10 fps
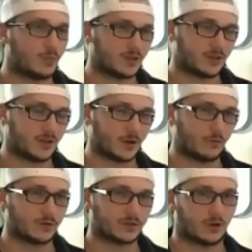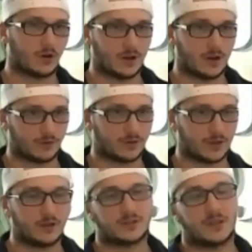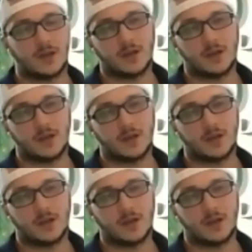basically like oversaw everything else.